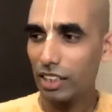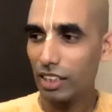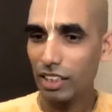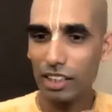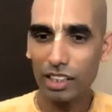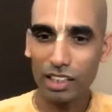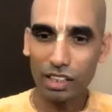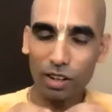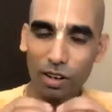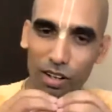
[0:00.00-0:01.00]

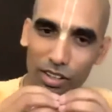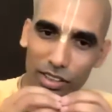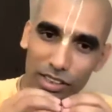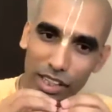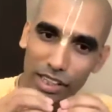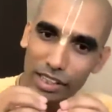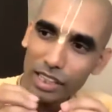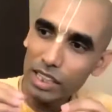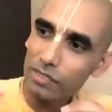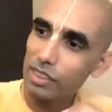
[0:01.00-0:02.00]
all the
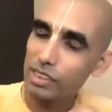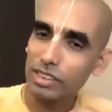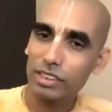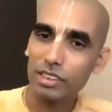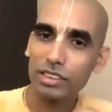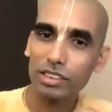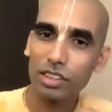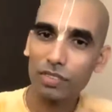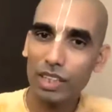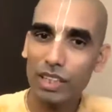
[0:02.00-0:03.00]
endeavors
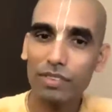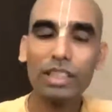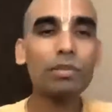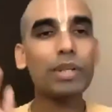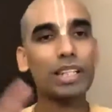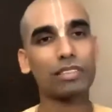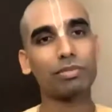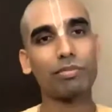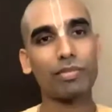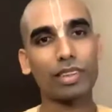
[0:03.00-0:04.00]
of a living
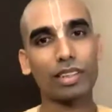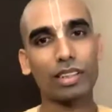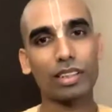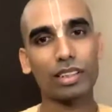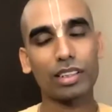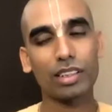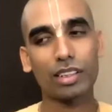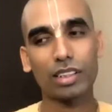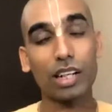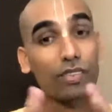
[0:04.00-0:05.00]
being
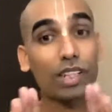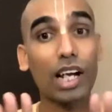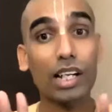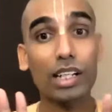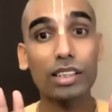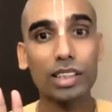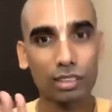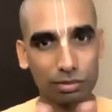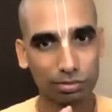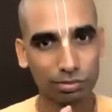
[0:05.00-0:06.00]
are for
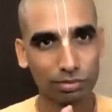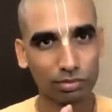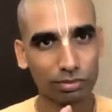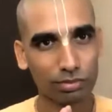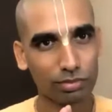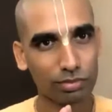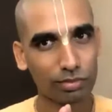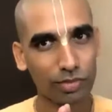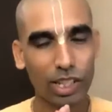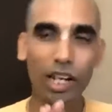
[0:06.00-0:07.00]
Ananda.
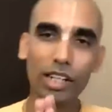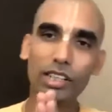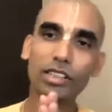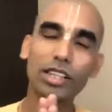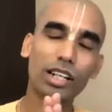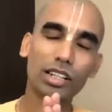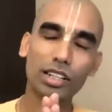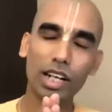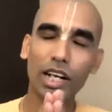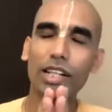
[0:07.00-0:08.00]

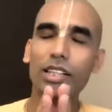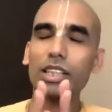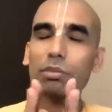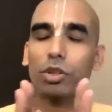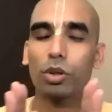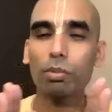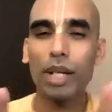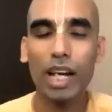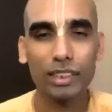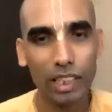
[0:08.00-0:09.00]
Ananda. Anandamaya
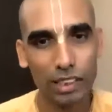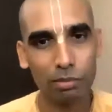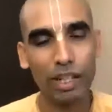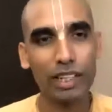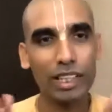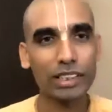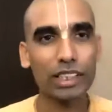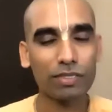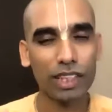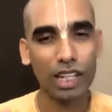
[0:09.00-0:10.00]
dhyasat. By
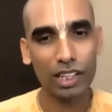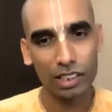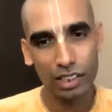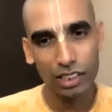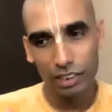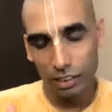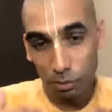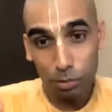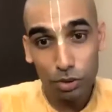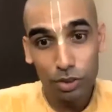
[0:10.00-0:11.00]
nature, we are
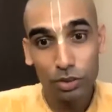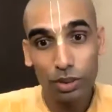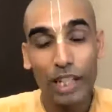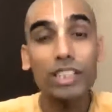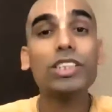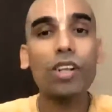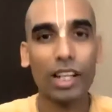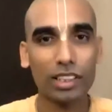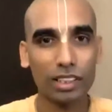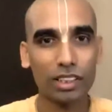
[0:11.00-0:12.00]
supposed to
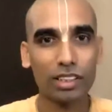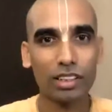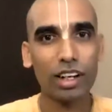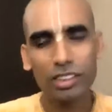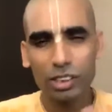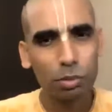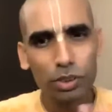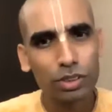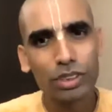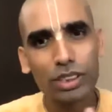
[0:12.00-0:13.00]
enjoy, not
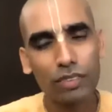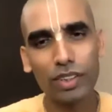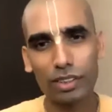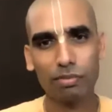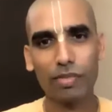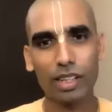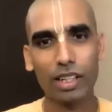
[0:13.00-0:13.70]
supposed to suffer.